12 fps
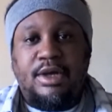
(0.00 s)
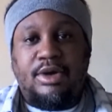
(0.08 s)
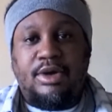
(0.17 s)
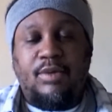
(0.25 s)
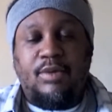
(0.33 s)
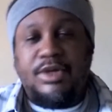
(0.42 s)

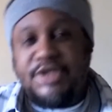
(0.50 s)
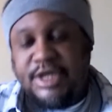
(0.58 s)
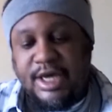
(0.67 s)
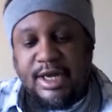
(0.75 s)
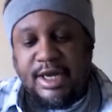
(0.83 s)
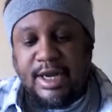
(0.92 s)
Okay, once
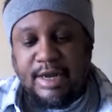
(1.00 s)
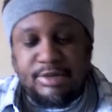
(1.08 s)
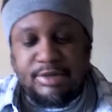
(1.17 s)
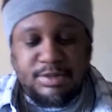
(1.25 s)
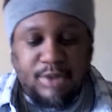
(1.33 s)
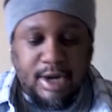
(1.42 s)
again, like it
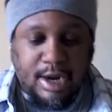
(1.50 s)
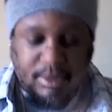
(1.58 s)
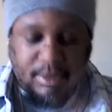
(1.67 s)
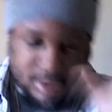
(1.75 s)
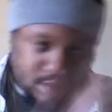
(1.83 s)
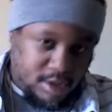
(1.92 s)
was brought
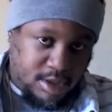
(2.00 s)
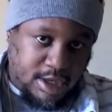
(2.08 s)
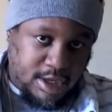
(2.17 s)
out